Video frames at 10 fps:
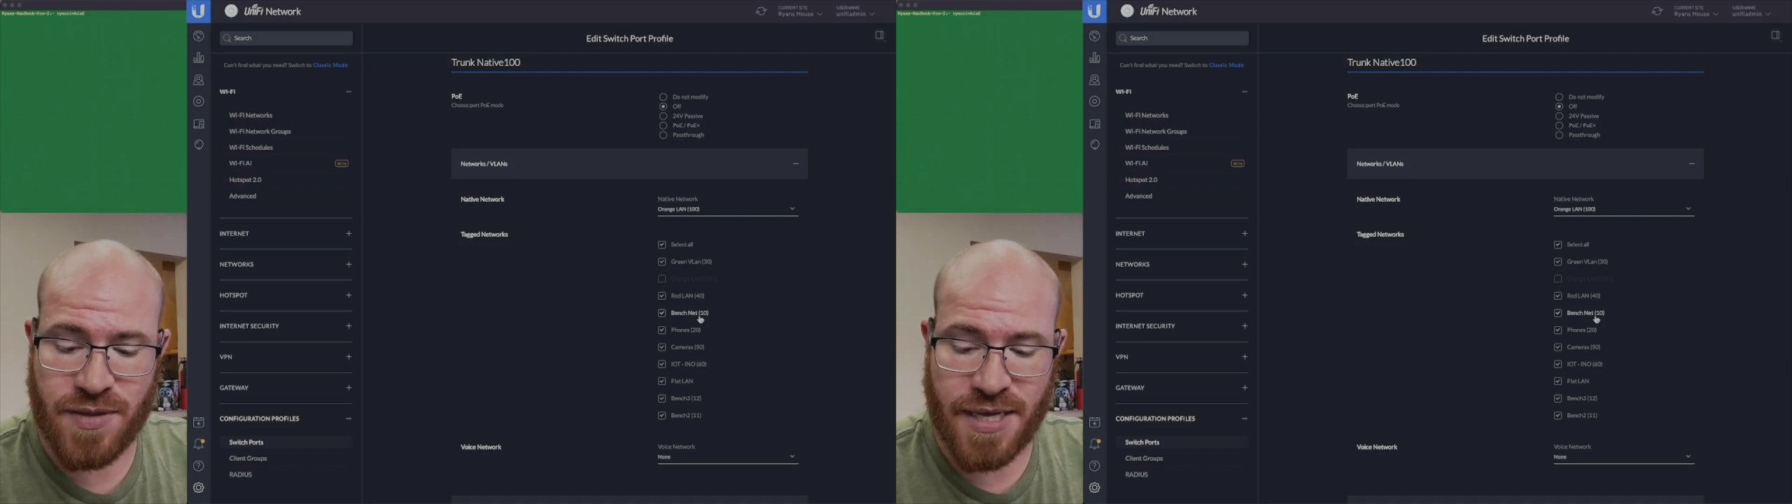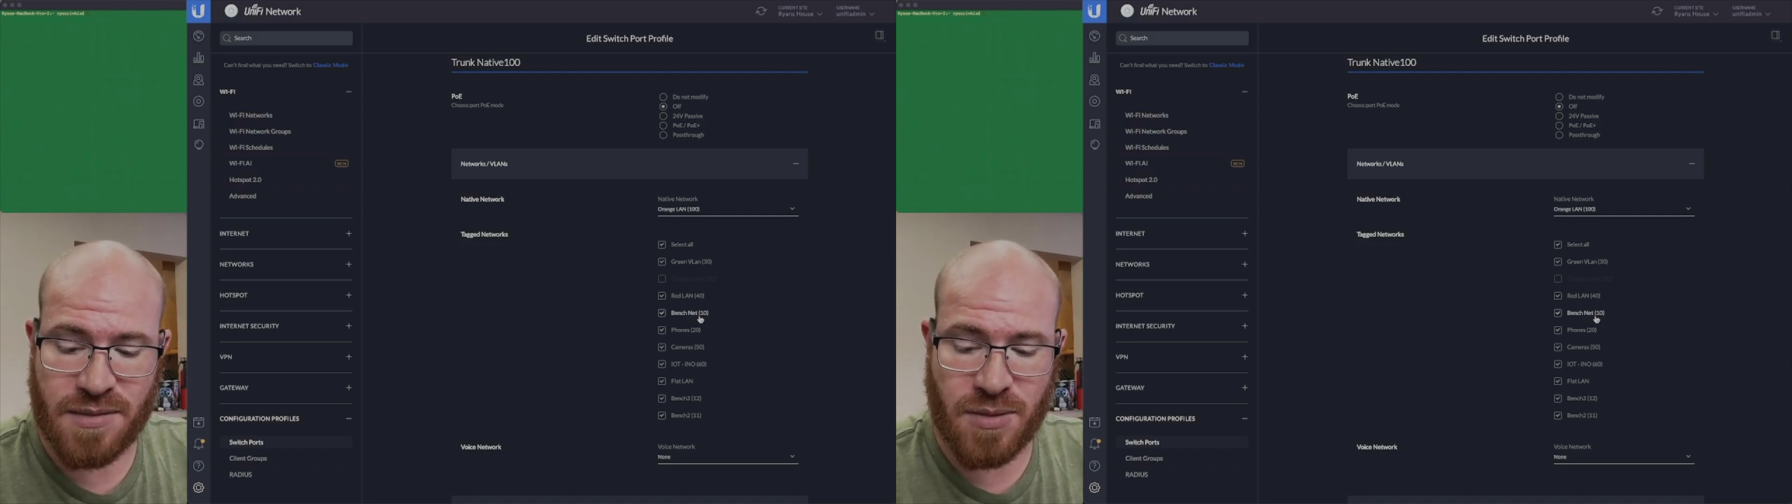
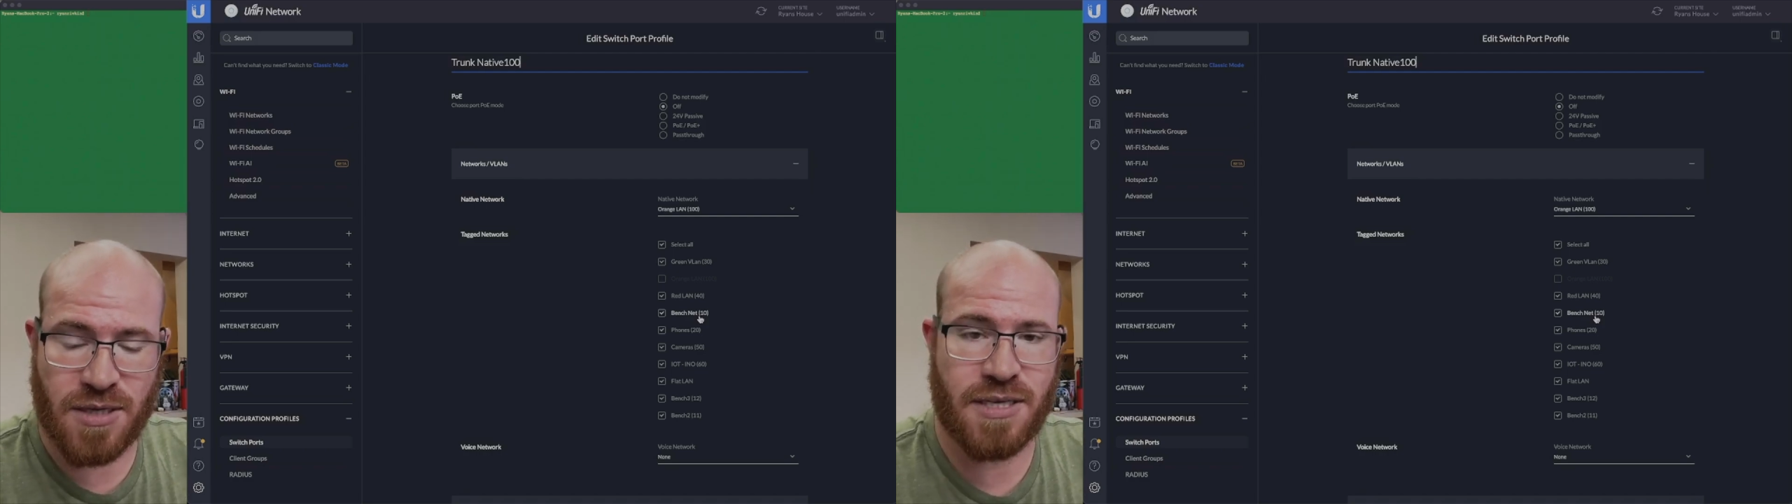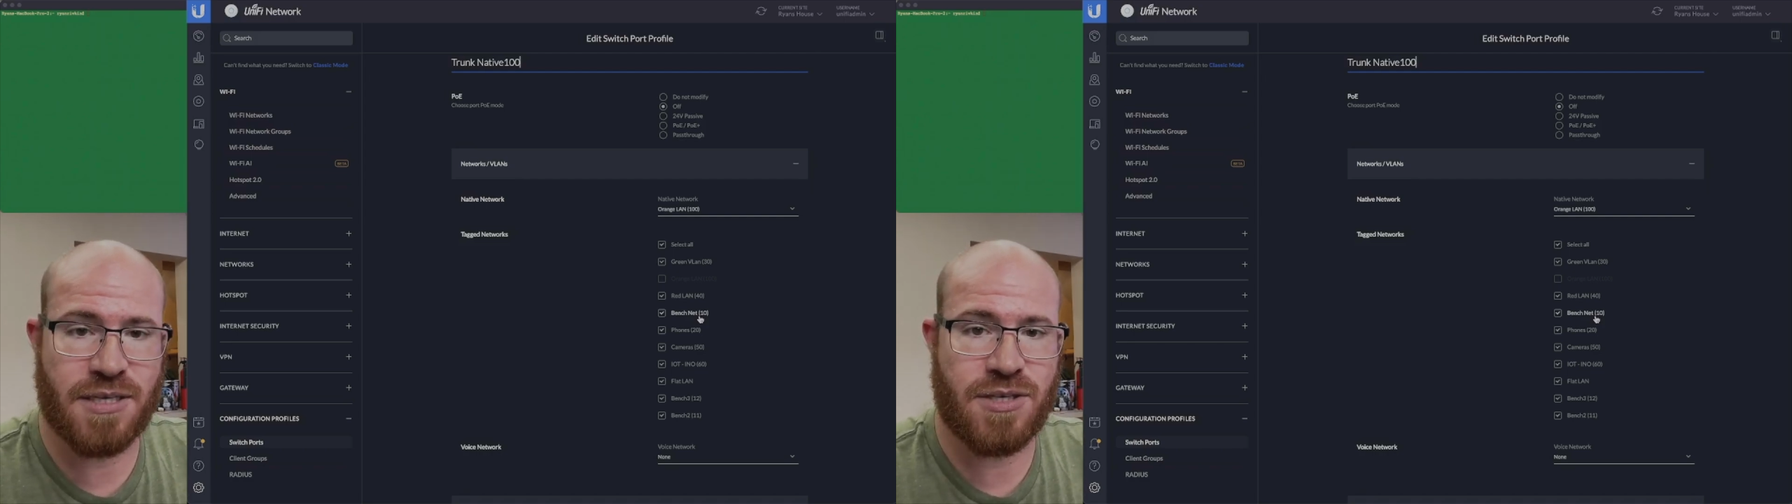and that's
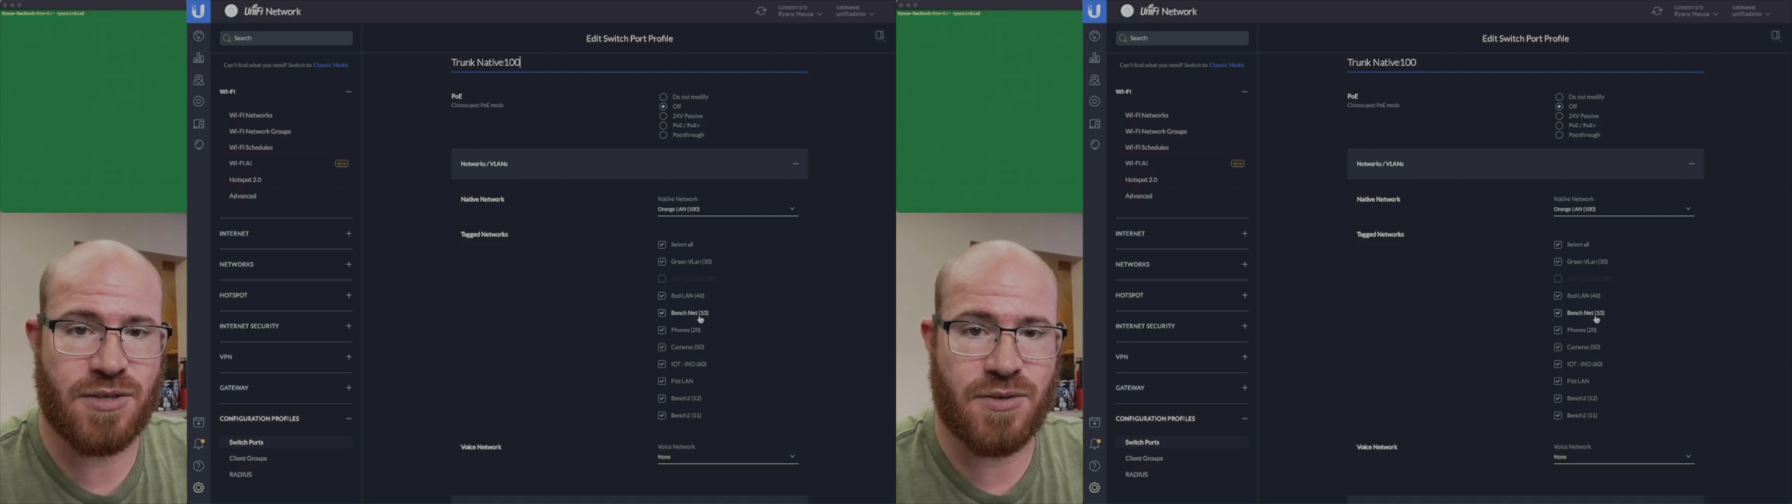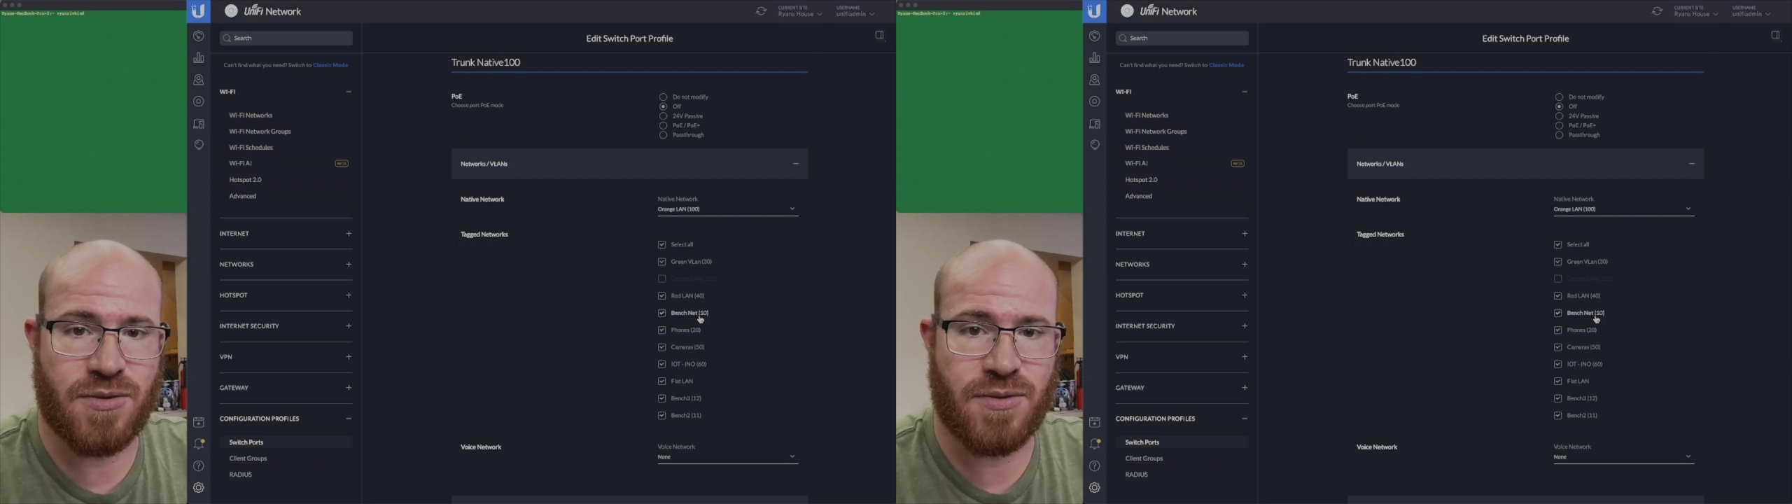plugged
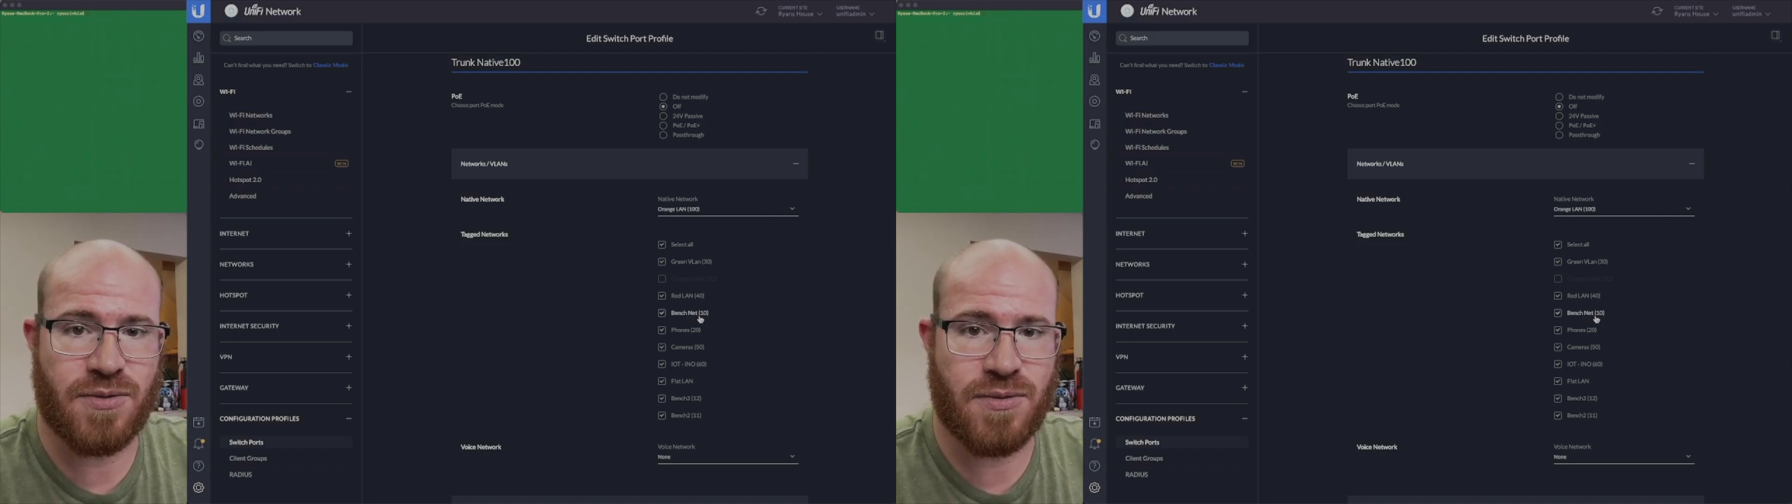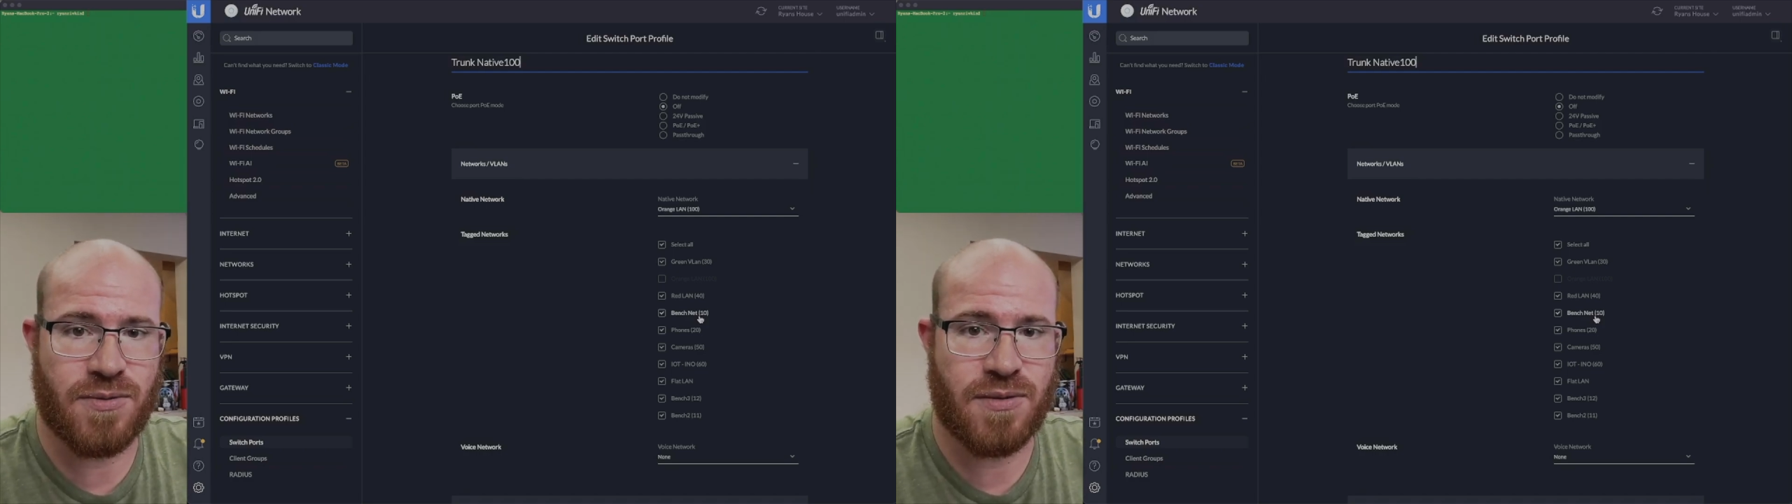
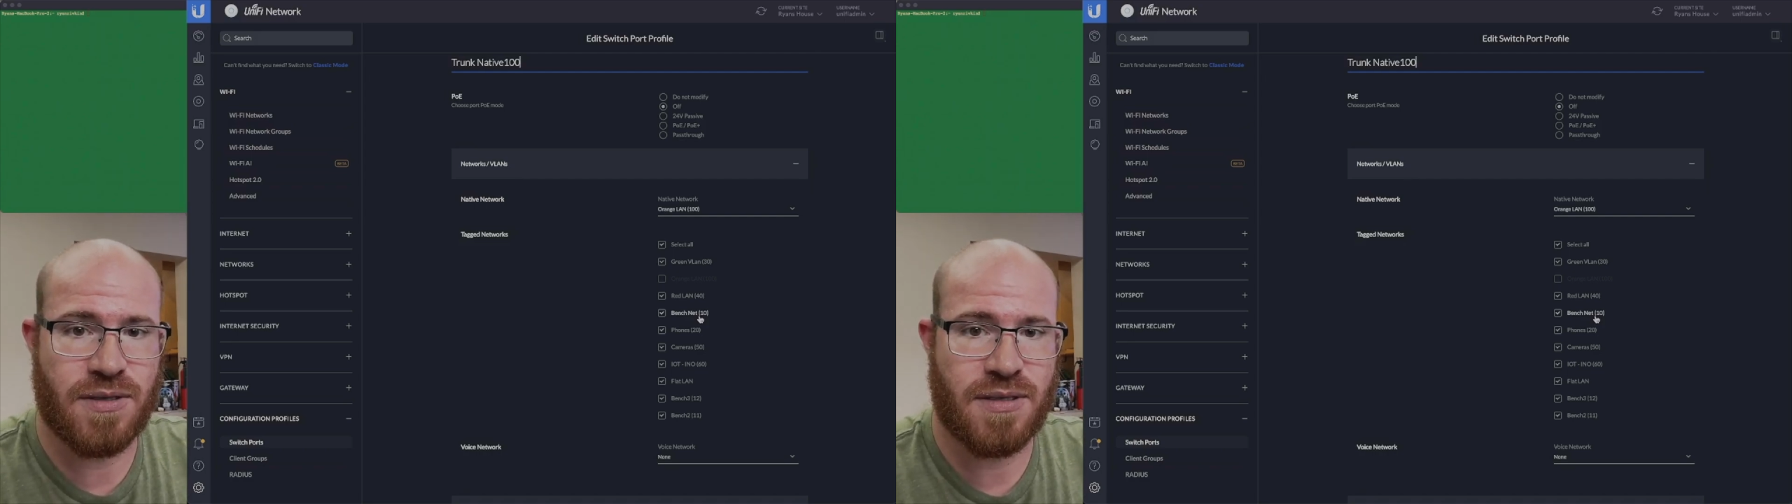into,